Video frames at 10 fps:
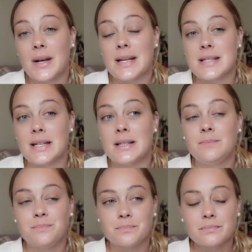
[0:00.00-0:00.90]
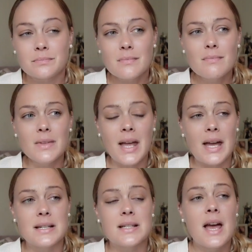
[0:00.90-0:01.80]
what I did.
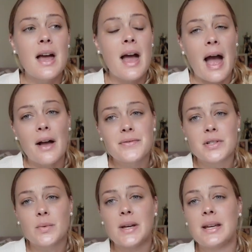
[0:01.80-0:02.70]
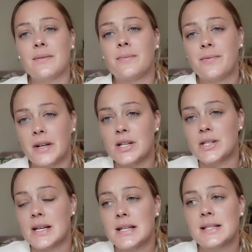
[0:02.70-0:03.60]
And after we
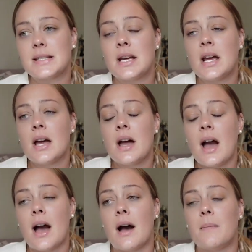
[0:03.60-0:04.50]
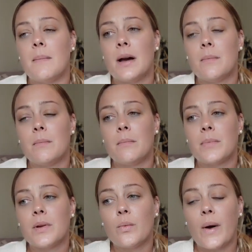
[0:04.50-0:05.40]
finished this,
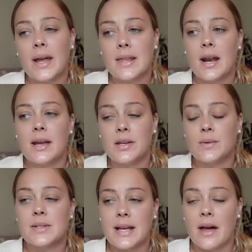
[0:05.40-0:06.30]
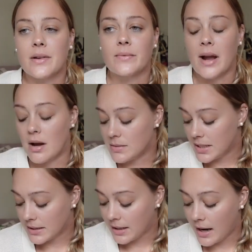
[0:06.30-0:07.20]
the way that I used Gather Round
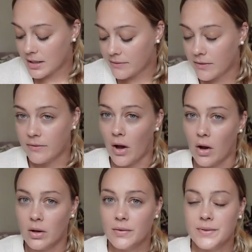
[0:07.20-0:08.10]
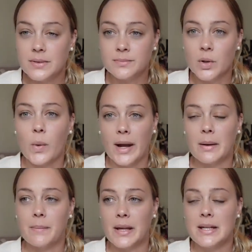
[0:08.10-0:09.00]
had kind of evolved quite a
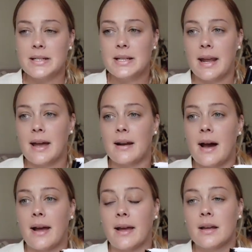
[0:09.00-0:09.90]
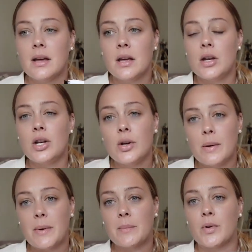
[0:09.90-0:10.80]
bit, and I knew
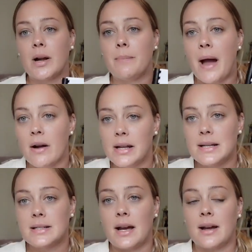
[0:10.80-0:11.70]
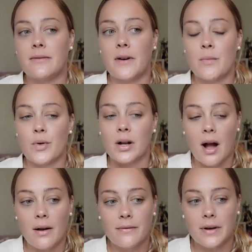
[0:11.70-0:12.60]
a bit more about it. I felt more
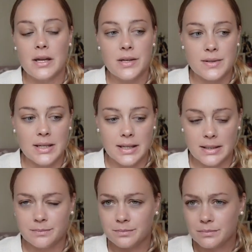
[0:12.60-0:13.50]
confident using it